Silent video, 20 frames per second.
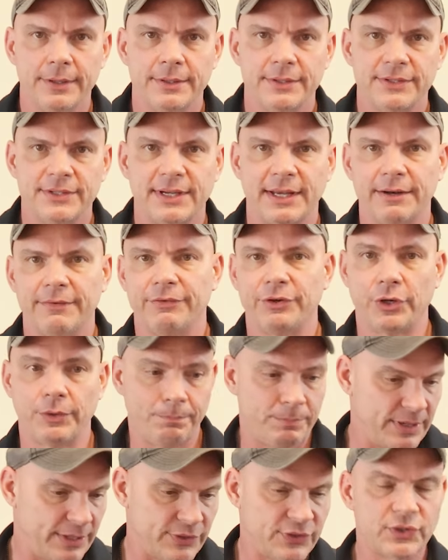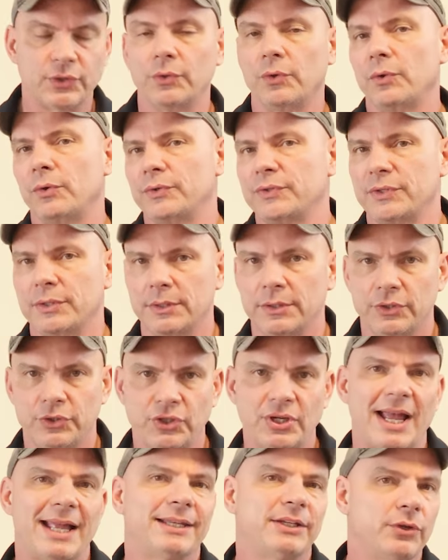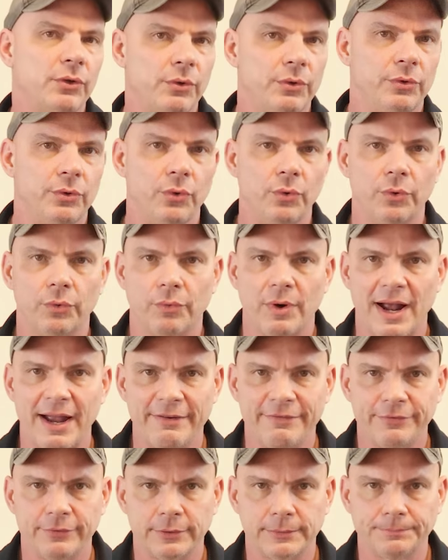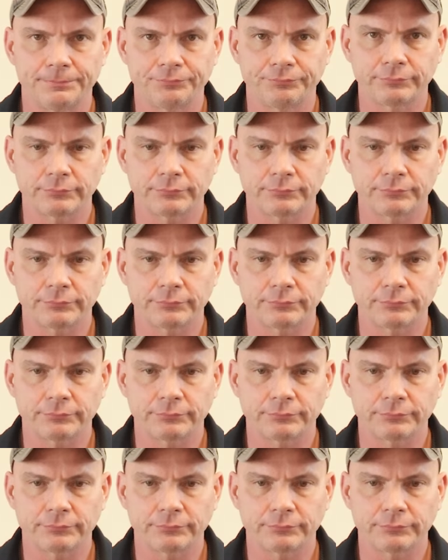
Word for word: set of pistols, shotgun, or rifle.